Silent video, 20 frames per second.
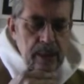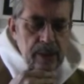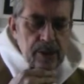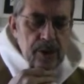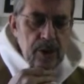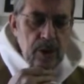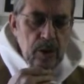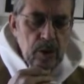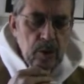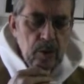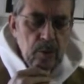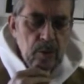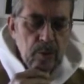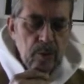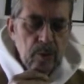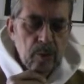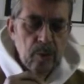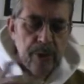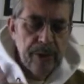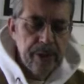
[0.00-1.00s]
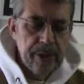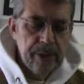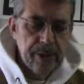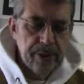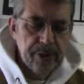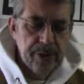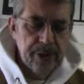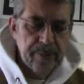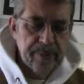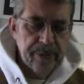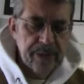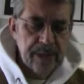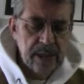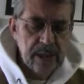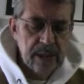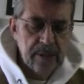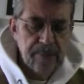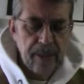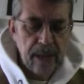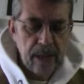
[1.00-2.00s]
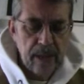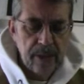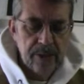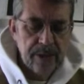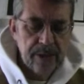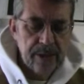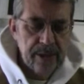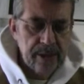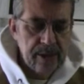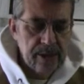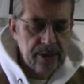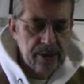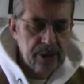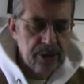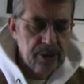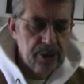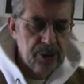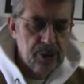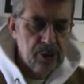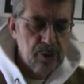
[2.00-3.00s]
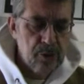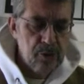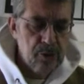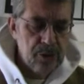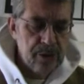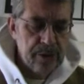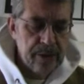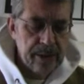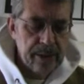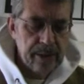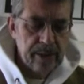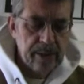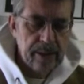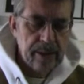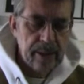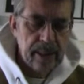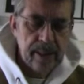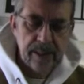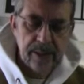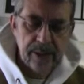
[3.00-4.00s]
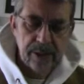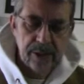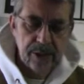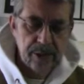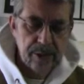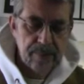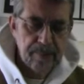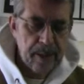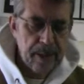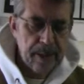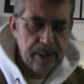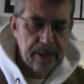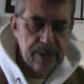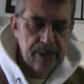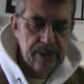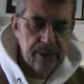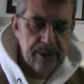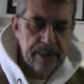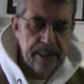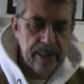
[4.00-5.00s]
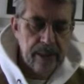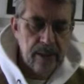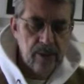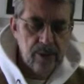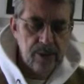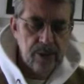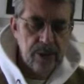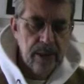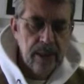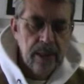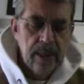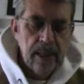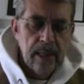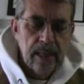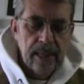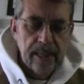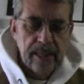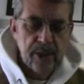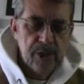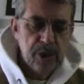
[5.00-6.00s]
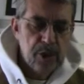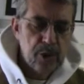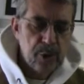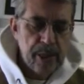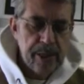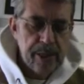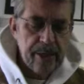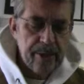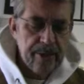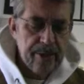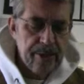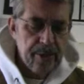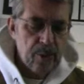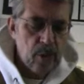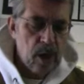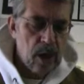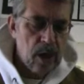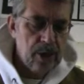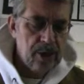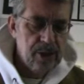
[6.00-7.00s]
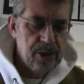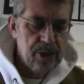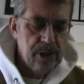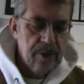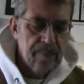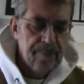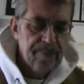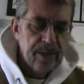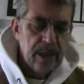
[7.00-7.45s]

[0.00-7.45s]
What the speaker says: So queers, gypsies, Palestinians, and Jews, nigger, kikes, spikes, and dagos, like strata in the rocks,